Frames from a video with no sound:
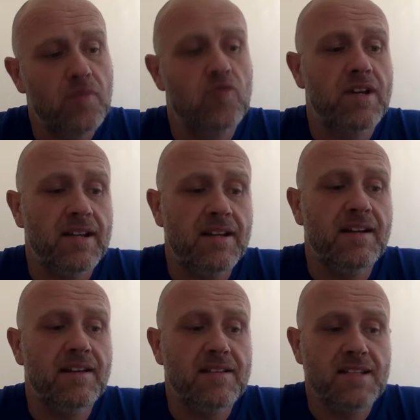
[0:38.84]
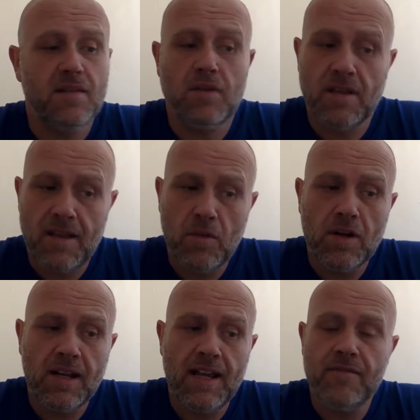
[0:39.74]
read it and see whether they want
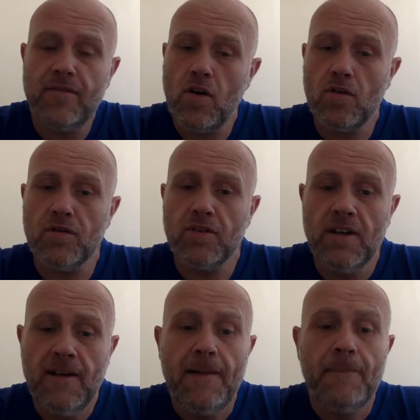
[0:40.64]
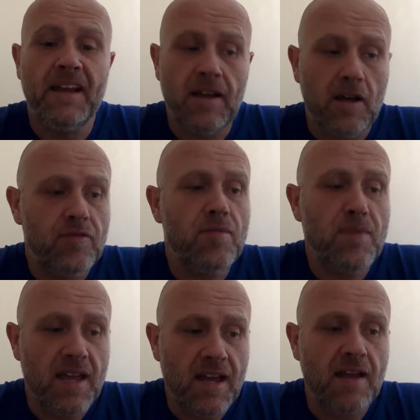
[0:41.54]
to get involved, then go from
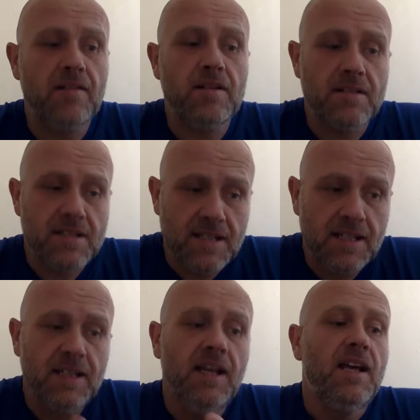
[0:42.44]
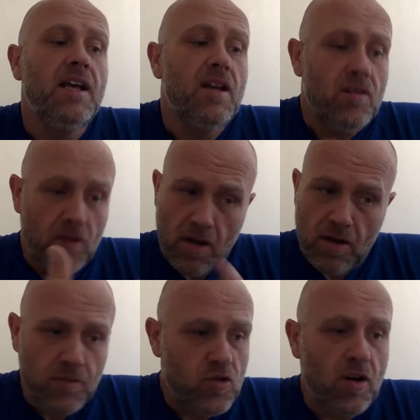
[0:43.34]
there and see
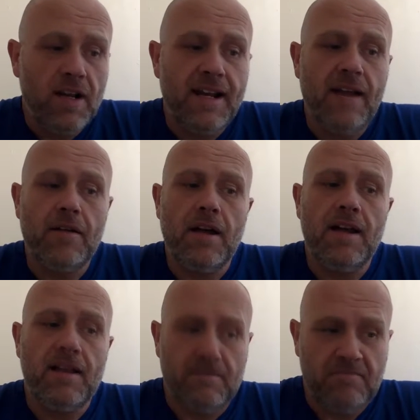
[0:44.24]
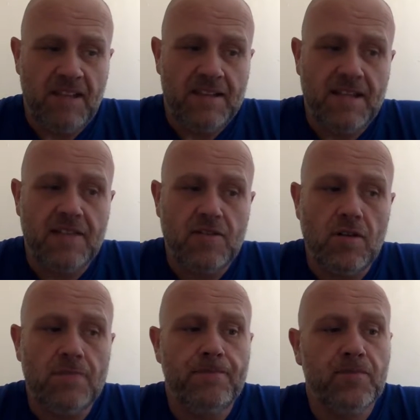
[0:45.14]
trial and error,
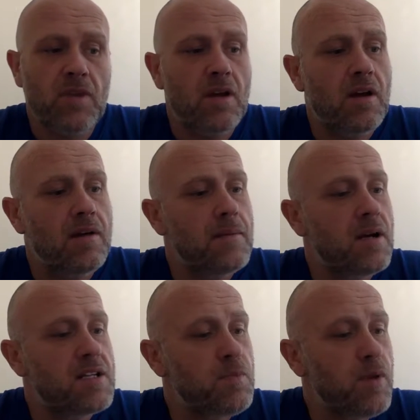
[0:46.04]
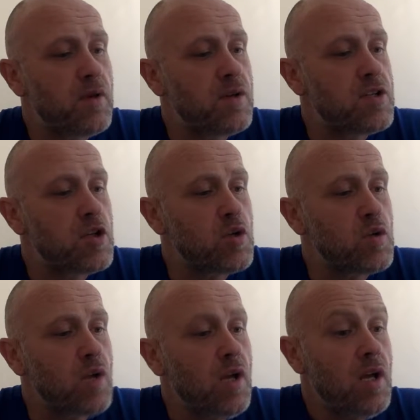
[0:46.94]
etc. I spoke to